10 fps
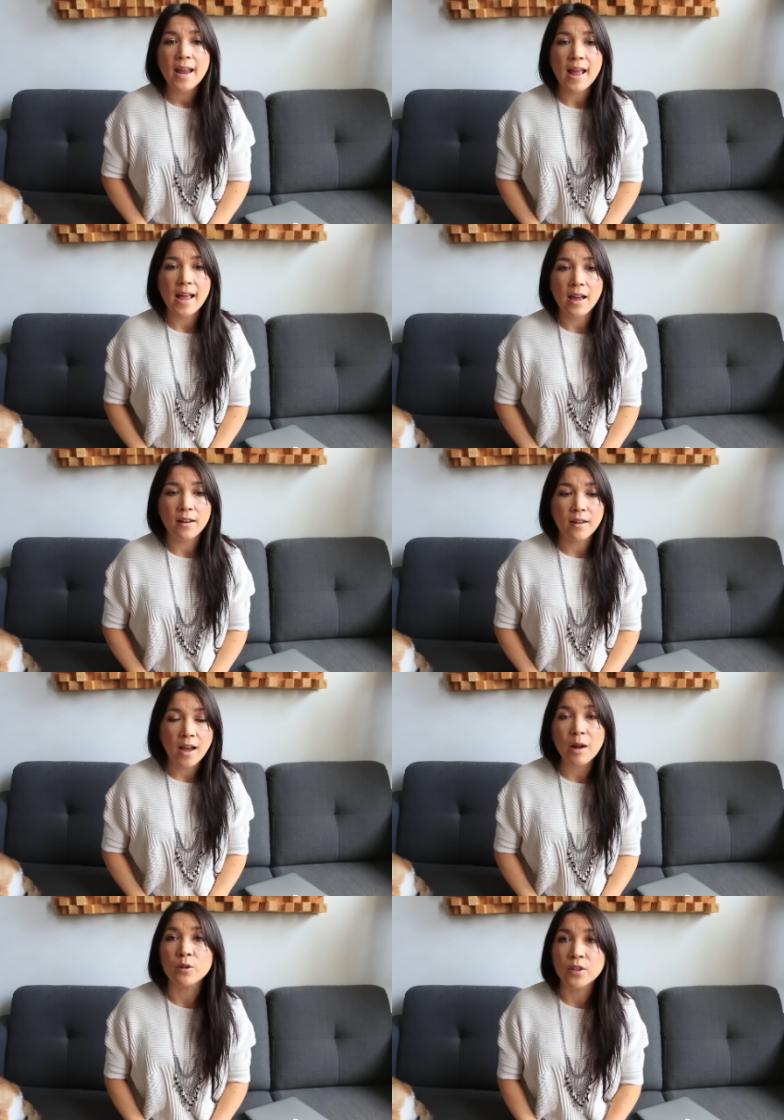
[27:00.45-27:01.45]
And
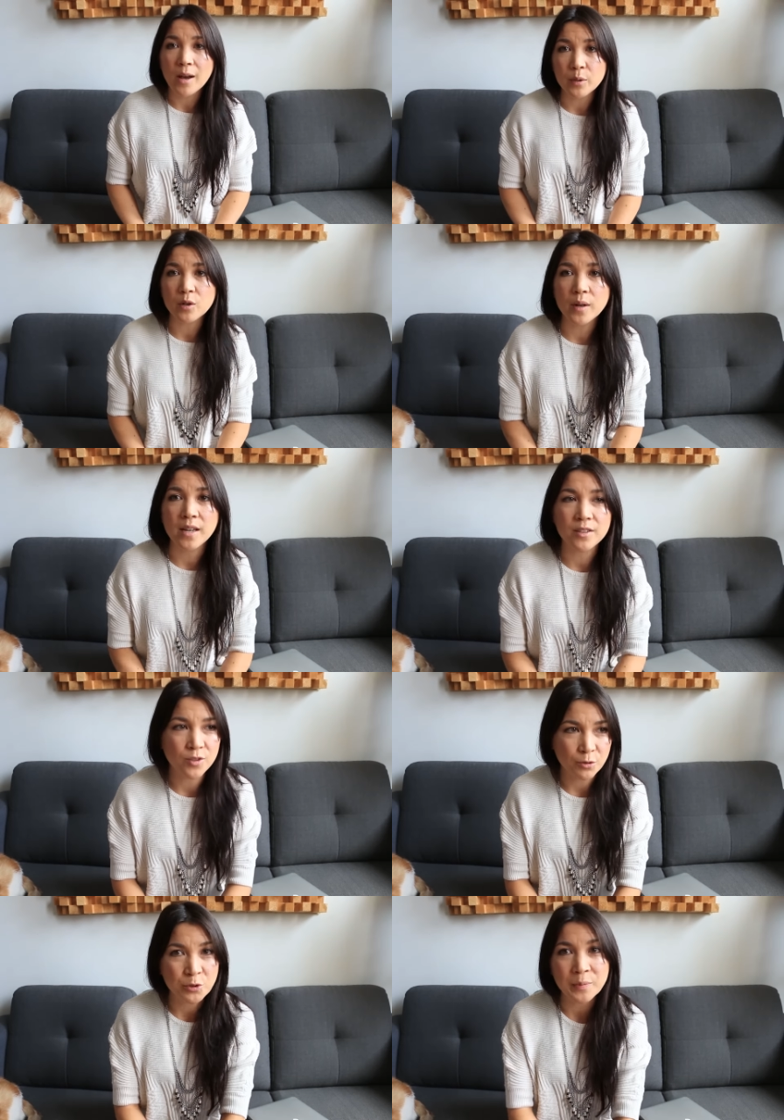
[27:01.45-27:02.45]
I will not be quitting
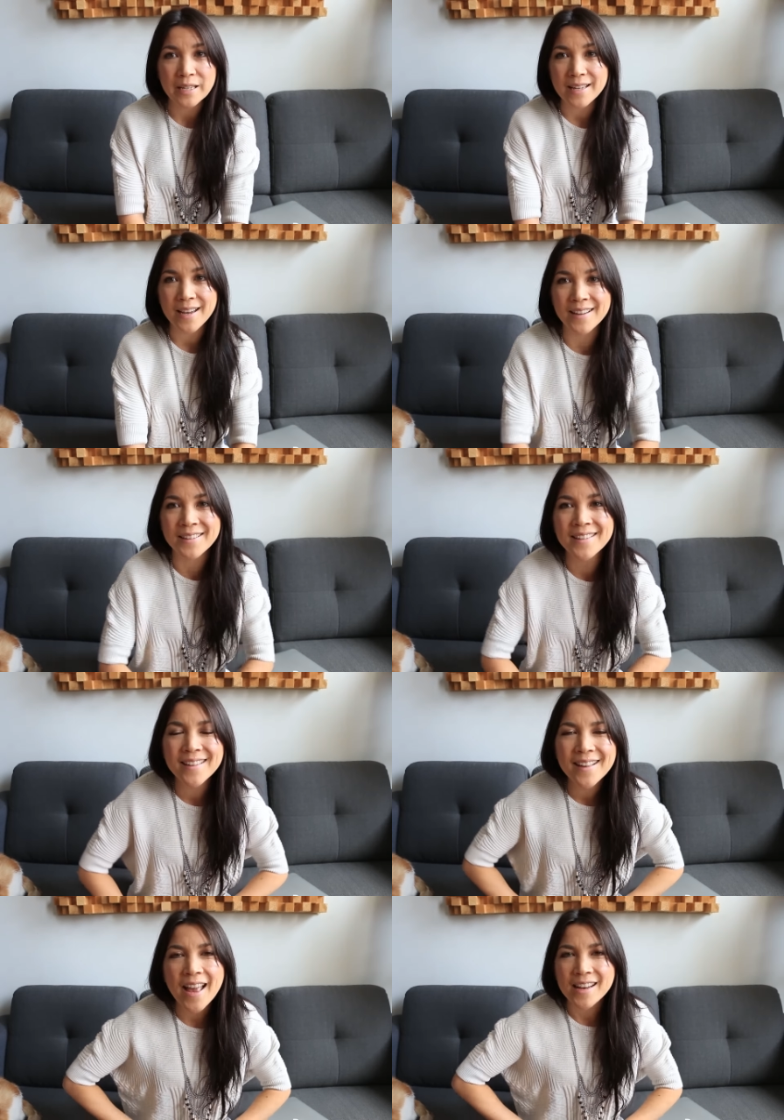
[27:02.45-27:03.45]
social media
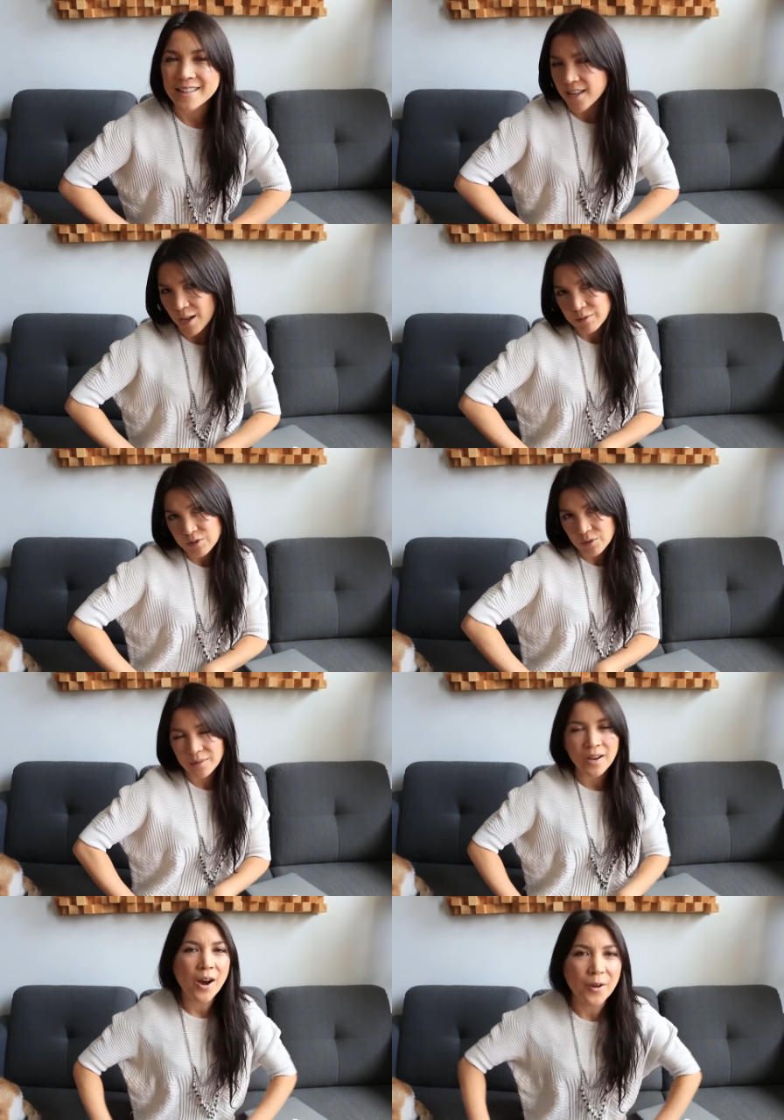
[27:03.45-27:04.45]
anytime
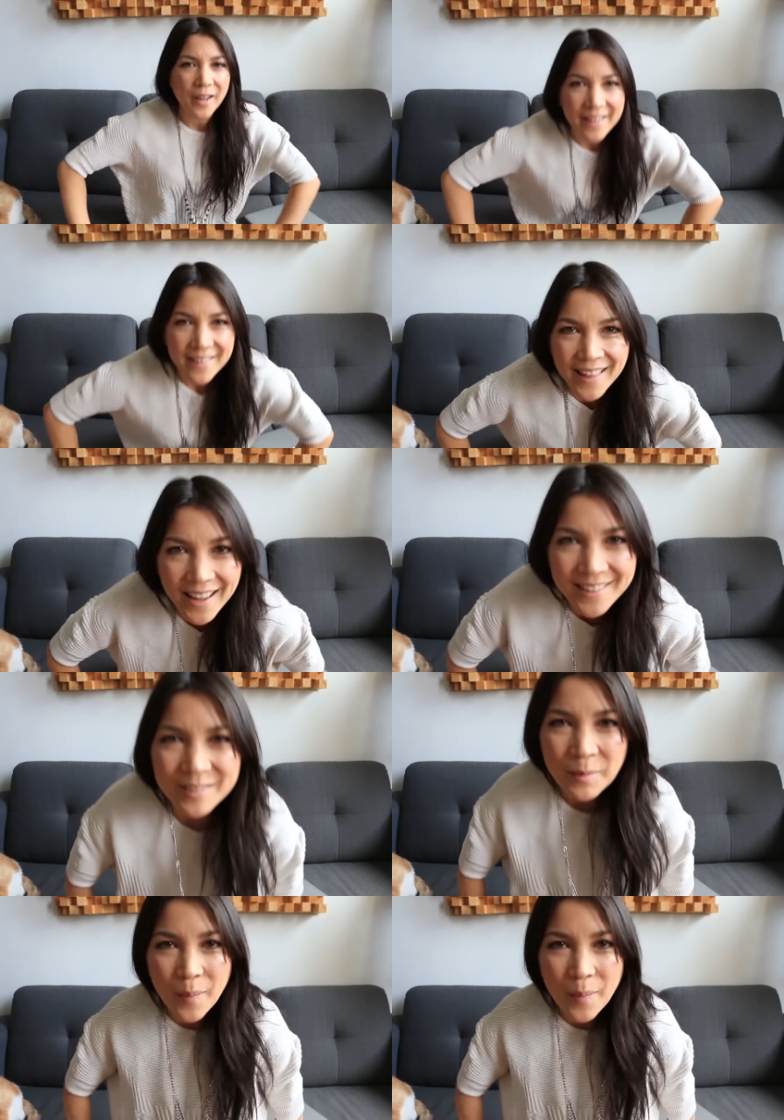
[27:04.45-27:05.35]
soon. Okay, thanks,